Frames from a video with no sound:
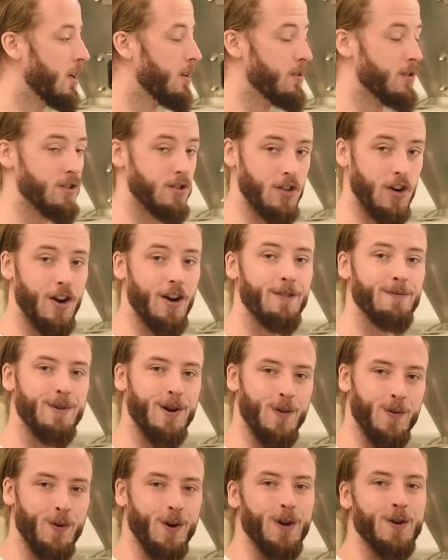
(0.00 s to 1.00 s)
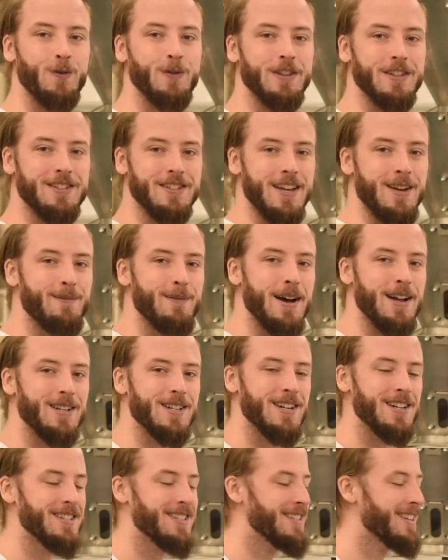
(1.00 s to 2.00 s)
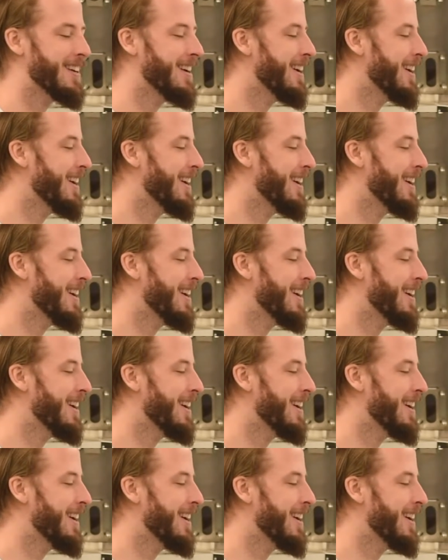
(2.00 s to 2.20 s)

start by working with the same batch size.